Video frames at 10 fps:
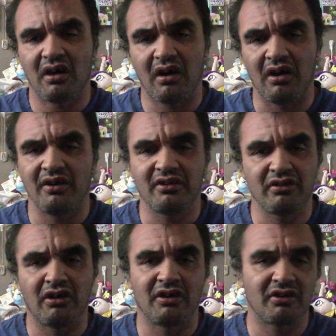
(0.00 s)
on as
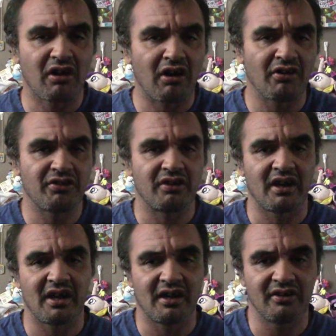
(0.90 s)
long as Arthur
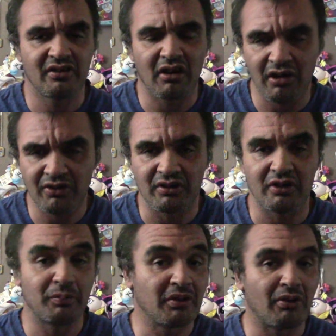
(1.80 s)
has. Arthur
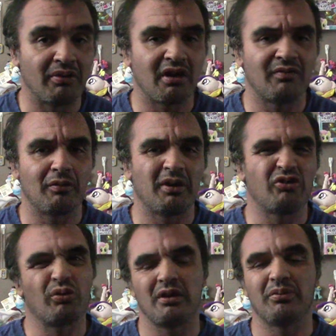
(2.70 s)
has been going on for about
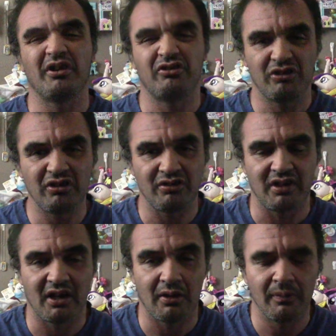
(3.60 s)
twenty plus years
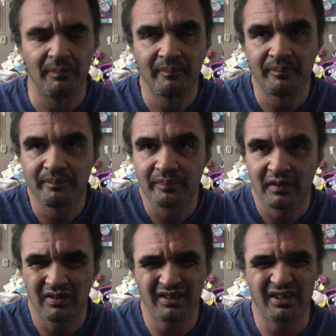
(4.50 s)
now,
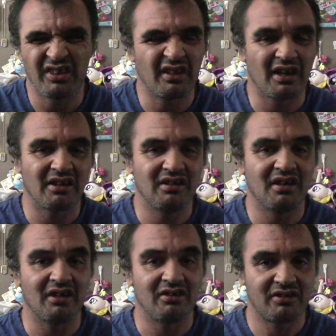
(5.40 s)
since I think nineteen
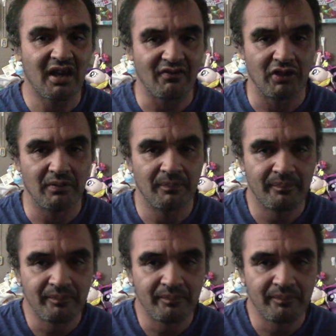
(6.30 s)
ninety-seven.